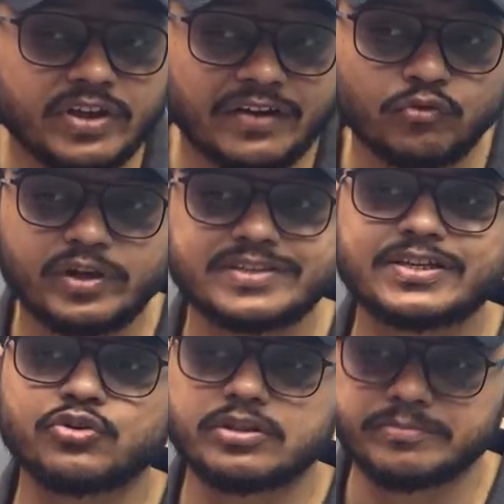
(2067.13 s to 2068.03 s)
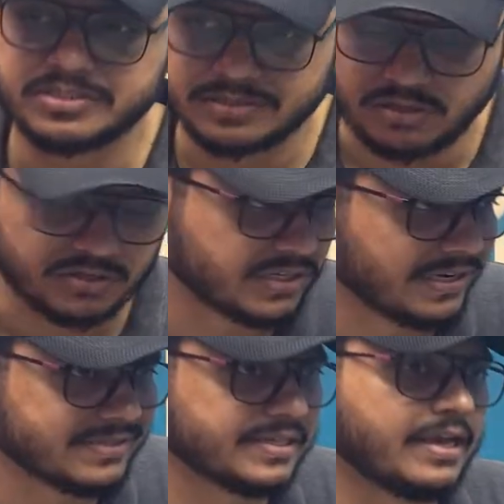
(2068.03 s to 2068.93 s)
have to execute the business logic,
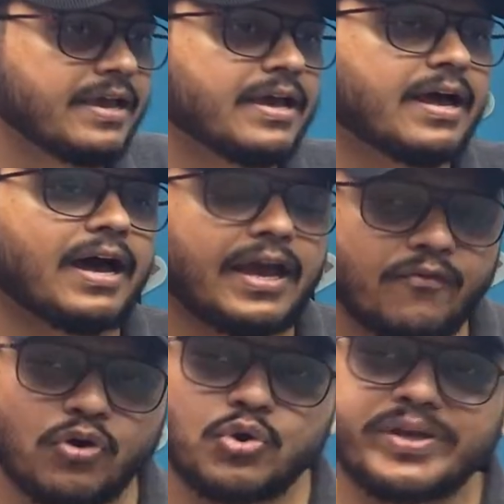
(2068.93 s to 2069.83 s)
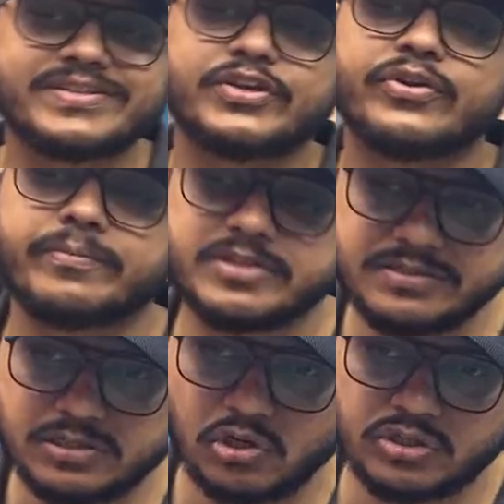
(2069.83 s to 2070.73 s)
let's say I want to execute a
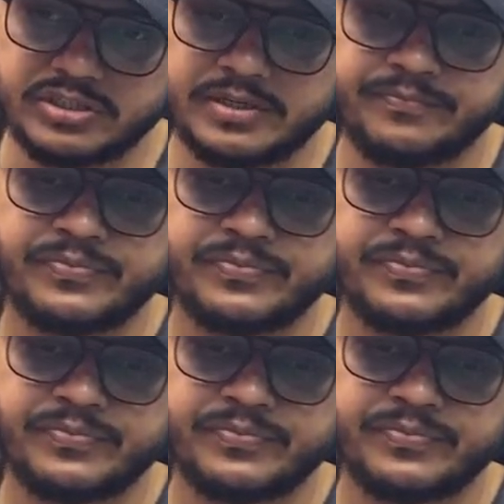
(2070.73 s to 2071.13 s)
business logic